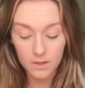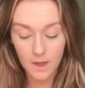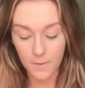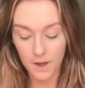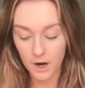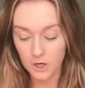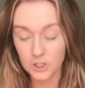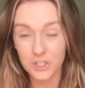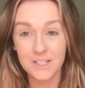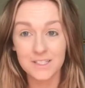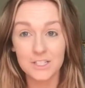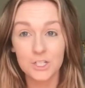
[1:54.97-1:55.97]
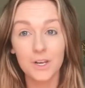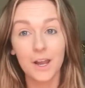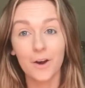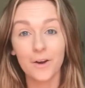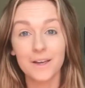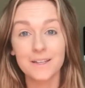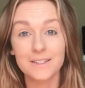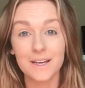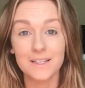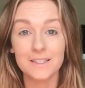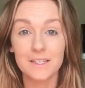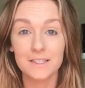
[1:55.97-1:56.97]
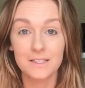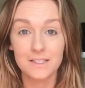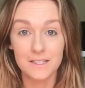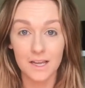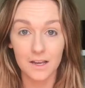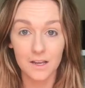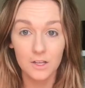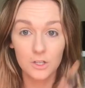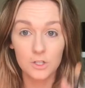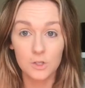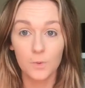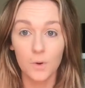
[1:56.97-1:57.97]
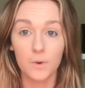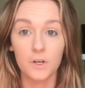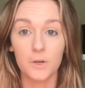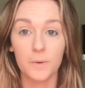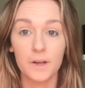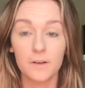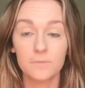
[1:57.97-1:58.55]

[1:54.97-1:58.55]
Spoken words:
That way our transition area does stick to what we're doing.